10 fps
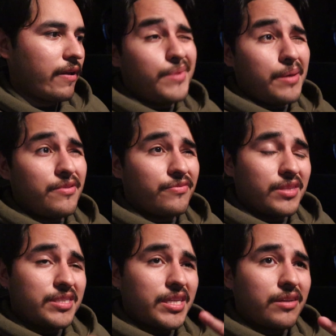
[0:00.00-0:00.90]
Maybe for
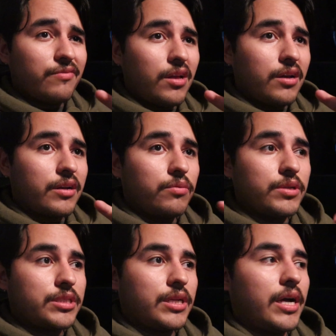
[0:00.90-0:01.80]
the second vlog,
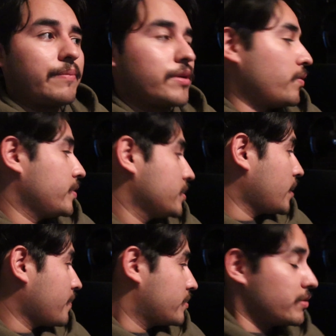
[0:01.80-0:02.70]
which I'm going to
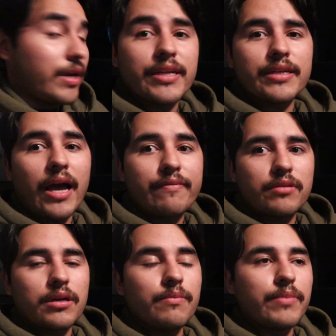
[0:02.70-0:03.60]
have to edit
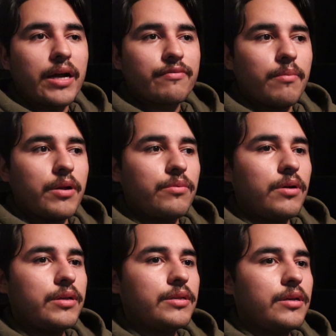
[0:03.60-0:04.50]
after I come back from my
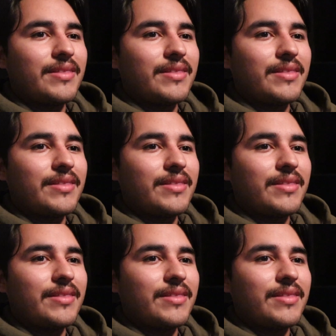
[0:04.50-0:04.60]
run.